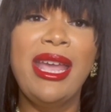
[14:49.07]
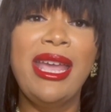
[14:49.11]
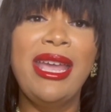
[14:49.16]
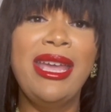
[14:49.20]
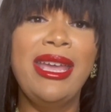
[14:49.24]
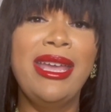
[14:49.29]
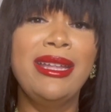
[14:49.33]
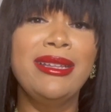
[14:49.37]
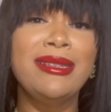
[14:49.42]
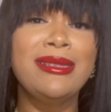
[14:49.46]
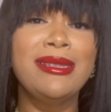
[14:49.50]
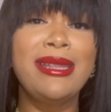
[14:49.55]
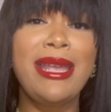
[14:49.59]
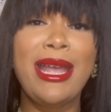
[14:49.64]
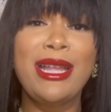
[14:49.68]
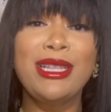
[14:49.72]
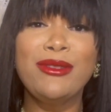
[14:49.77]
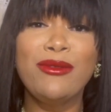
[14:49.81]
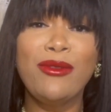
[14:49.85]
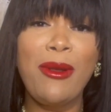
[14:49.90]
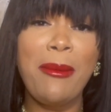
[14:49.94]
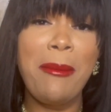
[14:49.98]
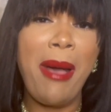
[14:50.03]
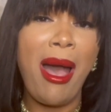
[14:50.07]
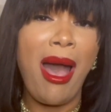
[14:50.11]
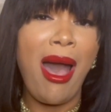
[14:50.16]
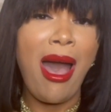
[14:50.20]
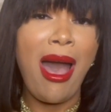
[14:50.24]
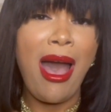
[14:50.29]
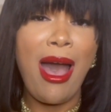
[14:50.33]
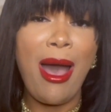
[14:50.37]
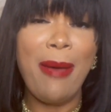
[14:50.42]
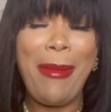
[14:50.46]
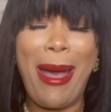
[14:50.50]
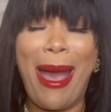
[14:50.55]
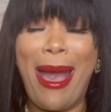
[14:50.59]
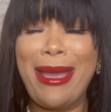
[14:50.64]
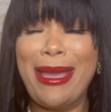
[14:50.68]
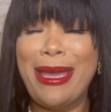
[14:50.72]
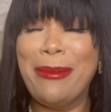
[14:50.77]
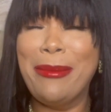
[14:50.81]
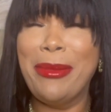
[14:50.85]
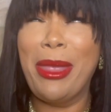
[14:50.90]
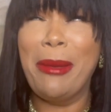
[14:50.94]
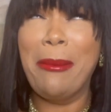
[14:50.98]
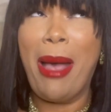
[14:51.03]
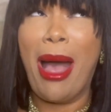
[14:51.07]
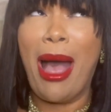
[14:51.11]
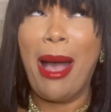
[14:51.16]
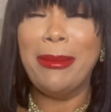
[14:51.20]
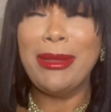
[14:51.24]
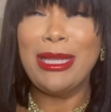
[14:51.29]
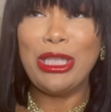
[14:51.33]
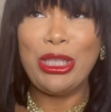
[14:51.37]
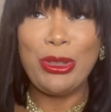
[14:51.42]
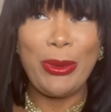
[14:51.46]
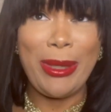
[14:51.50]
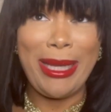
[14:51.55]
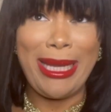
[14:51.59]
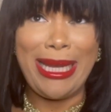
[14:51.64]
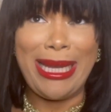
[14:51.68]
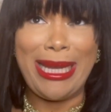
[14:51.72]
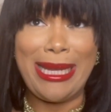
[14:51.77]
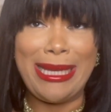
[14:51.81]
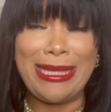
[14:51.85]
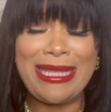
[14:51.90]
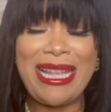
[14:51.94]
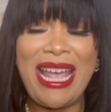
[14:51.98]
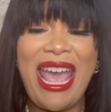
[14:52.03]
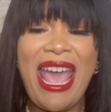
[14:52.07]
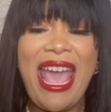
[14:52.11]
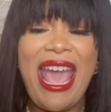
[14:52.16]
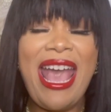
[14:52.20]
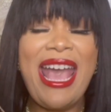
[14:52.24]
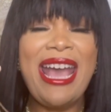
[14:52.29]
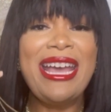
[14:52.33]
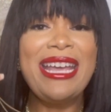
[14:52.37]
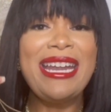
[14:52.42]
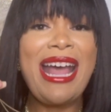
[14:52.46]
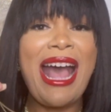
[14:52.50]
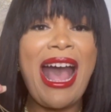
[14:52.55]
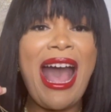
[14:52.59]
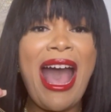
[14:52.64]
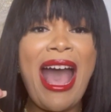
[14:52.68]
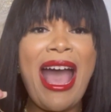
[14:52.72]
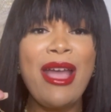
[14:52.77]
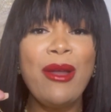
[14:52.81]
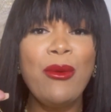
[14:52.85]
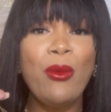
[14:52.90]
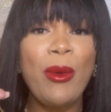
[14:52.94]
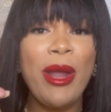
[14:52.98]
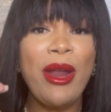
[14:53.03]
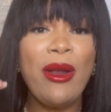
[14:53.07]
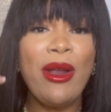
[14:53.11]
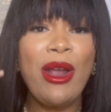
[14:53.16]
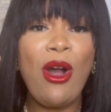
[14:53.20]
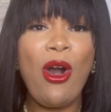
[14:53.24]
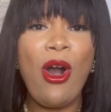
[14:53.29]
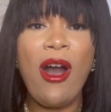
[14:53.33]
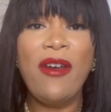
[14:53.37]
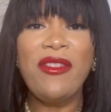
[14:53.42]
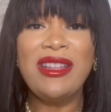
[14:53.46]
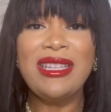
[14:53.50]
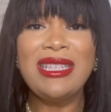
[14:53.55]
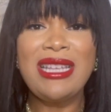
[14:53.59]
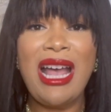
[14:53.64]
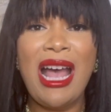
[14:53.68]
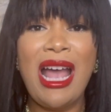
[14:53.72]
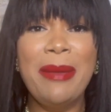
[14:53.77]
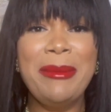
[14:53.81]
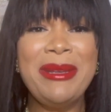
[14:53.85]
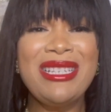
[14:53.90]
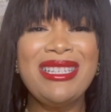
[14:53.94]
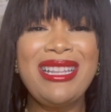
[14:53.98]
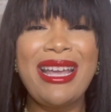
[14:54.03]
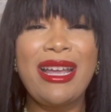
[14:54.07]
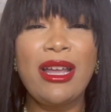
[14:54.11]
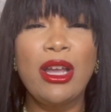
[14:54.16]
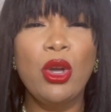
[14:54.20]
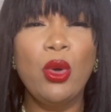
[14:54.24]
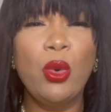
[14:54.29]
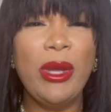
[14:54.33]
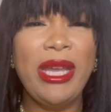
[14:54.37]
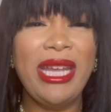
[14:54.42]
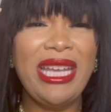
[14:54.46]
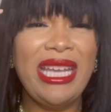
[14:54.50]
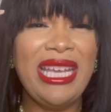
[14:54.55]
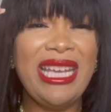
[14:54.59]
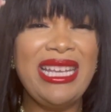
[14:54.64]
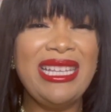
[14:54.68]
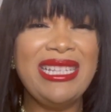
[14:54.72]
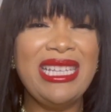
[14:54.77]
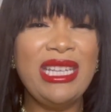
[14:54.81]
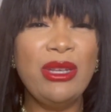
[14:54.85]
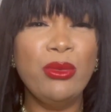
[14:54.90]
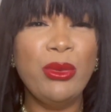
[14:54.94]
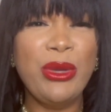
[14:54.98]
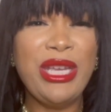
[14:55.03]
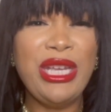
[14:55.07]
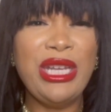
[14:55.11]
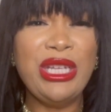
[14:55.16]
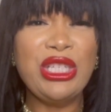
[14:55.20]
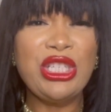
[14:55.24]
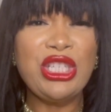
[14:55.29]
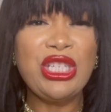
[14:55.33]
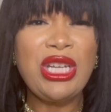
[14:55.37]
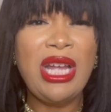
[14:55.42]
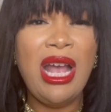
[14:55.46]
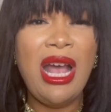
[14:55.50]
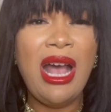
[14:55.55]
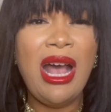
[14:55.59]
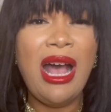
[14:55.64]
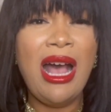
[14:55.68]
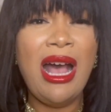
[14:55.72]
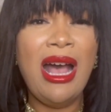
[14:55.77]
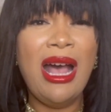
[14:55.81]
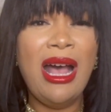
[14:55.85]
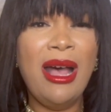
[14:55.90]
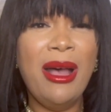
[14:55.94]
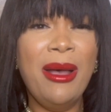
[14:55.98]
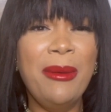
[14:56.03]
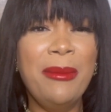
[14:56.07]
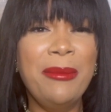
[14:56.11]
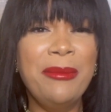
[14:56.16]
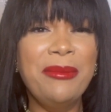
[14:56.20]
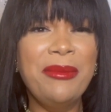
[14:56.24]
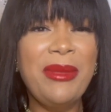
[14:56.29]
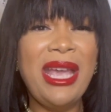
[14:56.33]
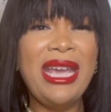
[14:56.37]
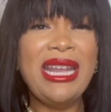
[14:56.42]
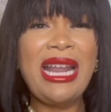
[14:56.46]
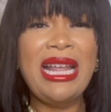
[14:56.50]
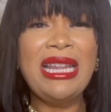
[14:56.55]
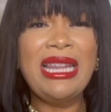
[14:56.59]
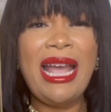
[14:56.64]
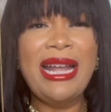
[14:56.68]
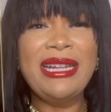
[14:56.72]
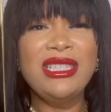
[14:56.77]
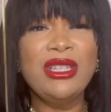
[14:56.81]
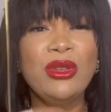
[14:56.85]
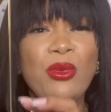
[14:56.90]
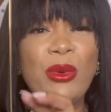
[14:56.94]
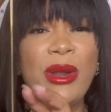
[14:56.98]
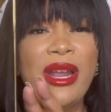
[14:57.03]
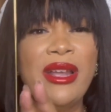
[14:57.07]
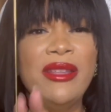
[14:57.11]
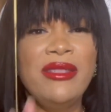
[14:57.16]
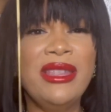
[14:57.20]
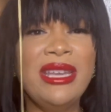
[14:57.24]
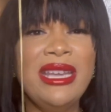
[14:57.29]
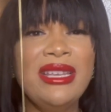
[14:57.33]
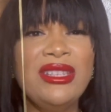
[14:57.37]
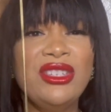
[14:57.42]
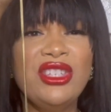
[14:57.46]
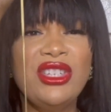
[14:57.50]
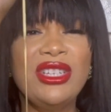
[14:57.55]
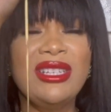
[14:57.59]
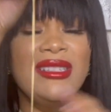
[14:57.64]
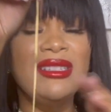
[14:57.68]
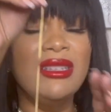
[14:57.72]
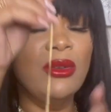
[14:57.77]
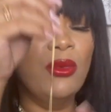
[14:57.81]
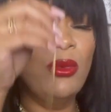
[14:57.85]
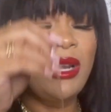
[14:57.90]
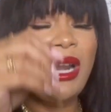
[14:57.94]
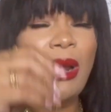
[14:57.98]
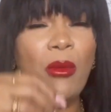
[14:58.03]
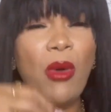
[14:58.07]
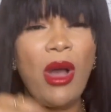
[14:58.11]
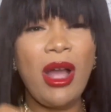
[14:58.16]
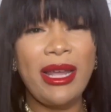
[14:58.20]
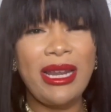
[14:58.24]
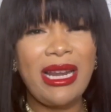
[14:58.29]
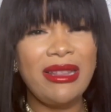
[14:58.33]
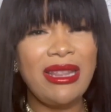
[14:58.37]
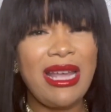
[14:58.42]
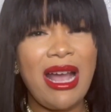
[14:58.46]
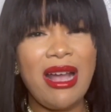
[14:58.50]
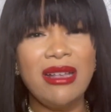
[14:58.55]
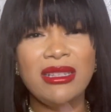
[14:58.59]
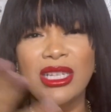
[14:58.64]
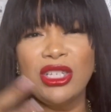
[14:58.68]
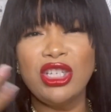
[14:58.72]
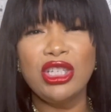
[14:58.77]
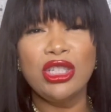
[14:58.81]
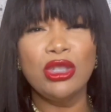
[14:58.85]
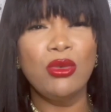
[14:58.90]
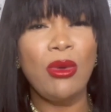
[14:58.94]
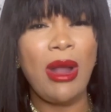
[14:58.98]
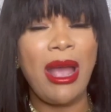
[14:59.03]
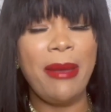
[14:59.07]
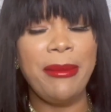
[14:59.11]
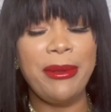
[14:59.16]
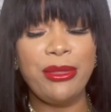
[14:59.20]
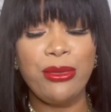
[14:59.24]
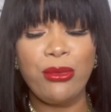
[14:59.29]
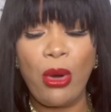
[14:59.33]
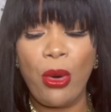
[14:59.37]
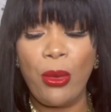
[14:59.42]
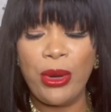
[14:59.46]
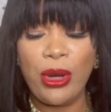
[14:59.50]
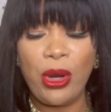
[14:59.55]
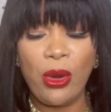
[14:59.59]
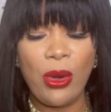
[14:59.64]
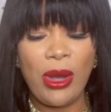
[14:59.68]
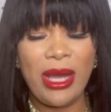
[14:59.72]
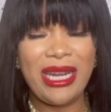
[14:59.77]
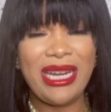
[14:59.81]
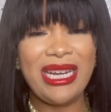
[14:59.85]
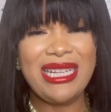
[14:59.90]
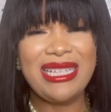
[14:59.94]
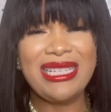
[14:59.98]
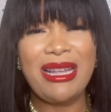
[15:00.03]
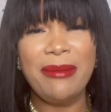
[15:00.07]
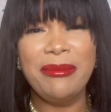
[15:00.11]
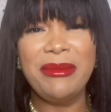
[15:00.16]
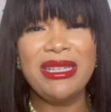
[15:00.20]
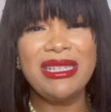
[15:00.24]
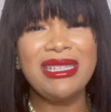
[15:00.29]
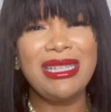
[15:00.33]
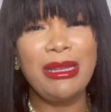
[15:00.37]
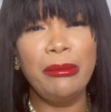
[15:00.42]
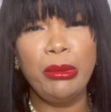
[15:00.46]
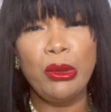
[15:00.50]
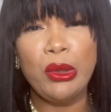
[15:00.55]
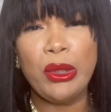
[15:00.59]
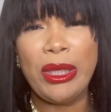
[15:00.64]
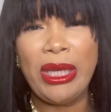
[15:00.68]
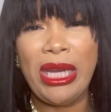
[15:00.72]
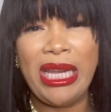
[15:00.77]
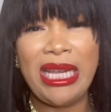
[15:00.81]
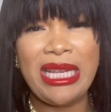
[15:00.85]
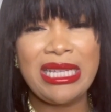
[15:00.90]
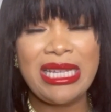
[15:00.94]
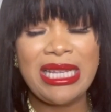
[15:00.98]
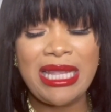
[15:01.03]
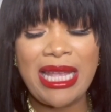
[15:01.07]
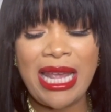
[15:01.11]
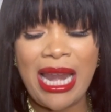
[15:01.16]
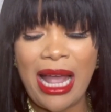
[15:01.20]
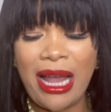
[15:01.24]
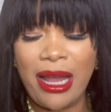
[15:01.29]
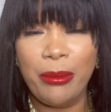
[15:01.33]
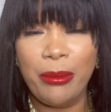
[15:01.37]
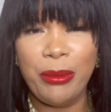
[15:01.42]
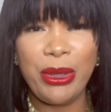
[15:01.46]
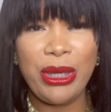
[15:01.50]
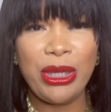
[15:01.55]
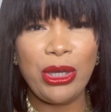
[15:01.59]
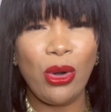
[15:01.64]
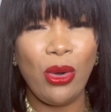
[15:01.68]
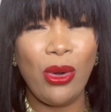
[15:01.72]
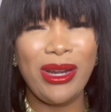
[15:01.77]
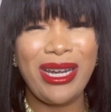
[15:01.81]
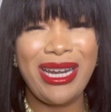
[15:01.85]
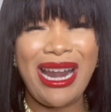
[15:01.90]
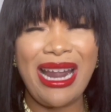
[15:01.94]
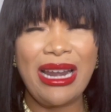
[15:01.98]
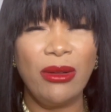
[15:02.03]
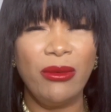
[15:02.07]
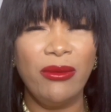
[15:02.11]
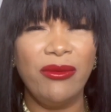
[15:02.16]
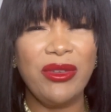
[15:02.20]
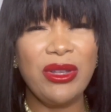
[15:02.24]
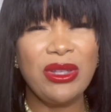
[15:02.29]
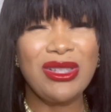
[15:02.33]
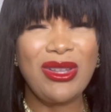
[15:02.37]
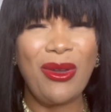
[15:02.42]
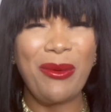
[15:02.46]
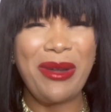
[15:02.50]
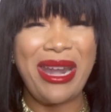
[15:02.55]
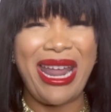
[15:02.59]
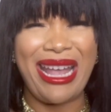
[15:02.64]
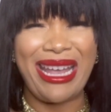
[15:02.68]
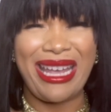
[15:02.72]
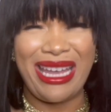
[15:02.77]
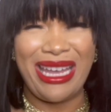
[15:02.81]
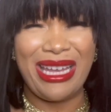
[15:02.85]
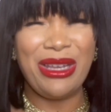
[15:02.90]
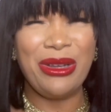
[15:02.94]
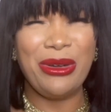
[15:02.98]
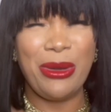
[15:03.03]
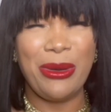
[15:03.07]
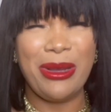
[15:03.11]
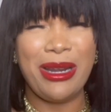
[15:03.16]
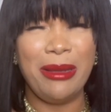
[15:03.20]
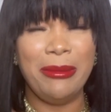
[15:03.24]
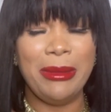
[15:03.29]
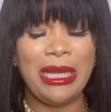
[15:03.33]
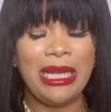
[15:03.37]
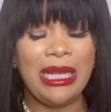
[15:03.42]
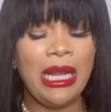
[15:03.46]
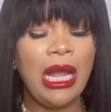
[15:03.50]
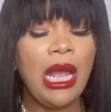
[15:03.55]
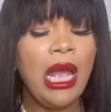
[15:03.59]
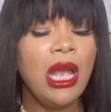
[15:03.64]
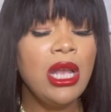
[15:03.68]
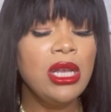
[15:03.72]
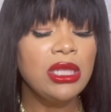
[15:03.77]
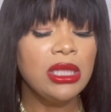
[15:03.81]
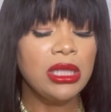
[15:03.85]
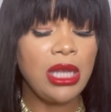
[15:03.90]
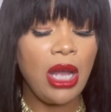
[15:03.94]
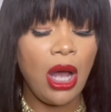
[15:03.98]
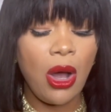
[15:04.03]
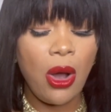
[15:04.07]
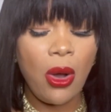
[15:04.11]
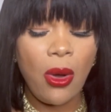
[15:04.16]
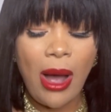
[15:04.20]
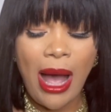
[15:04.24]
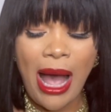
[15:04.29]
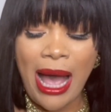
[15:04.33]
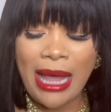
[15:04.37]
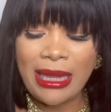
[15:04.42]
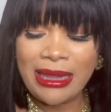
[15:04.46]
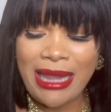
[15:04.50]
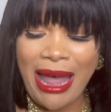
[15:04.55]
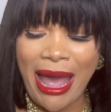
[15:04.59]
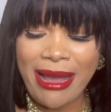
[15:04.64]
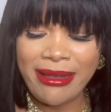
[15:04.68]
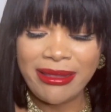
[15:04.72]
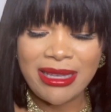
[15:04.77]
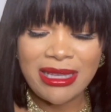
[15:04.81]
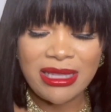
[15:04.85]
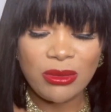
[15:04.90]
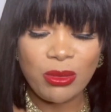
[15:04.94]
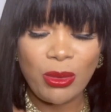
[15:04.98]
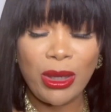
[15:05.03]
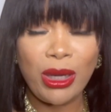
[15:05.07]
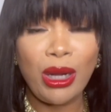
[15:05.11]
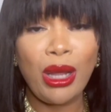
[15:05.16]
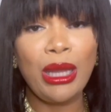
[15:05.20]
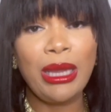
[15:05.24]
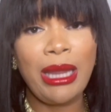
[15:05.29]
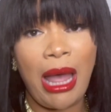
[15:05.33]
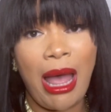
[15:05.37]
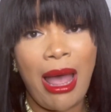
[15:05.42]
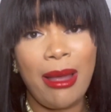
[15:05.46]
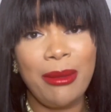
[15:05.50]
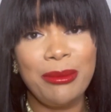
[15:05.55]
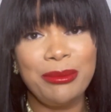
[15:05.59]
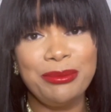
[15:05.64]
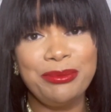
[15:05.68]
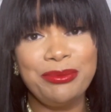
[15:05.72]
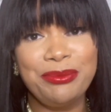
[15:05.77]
It stands for mom. I am the mom Latrice and I wear it all the time. It's like a quick, easy reach um and i like to wear this just to, when i'm walking out the house i just grab it throw it on and it's something simple and easy that i put on and i don't feel so naked you know what i mean so i like this one a lot